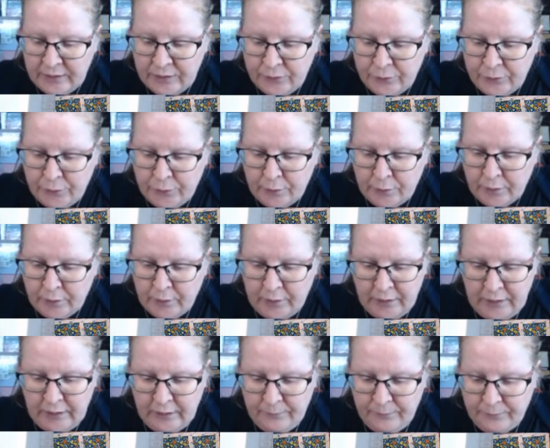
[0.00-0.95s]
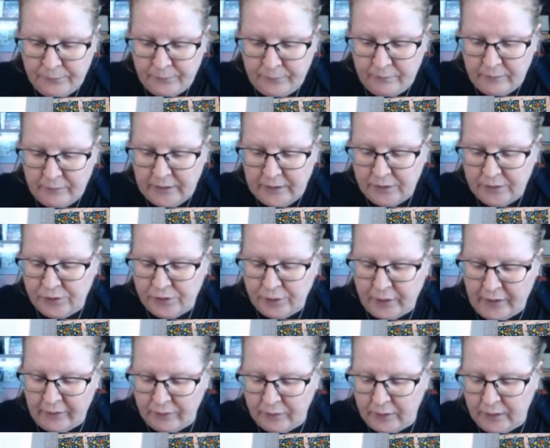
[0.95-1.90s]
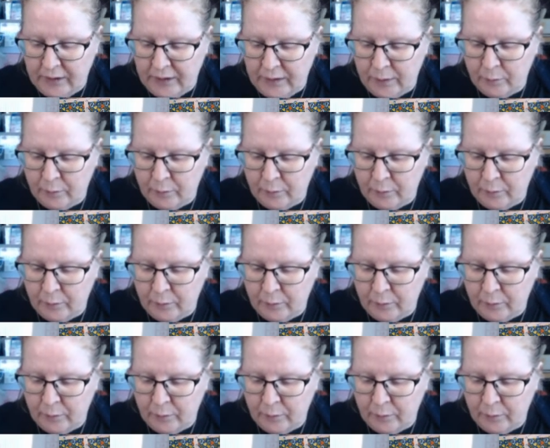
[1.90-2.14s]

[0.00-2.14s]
for traffic here.